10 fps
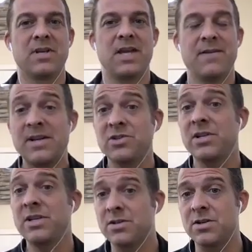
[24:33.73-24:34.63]

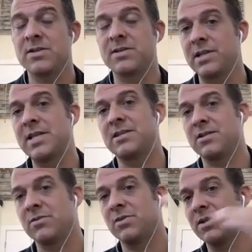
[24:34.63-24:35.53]
eventually endurance leads
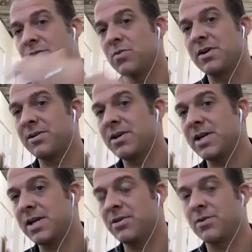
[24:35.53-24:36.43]
to either one
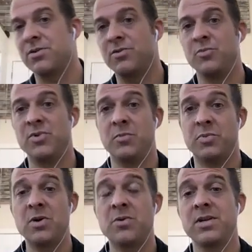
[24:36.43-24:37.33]
thing: either you're
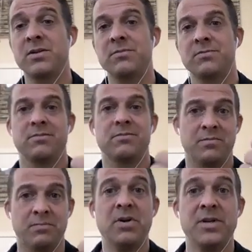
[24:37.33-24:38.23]
broken,
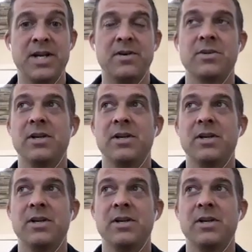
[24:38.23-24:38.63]
burned out,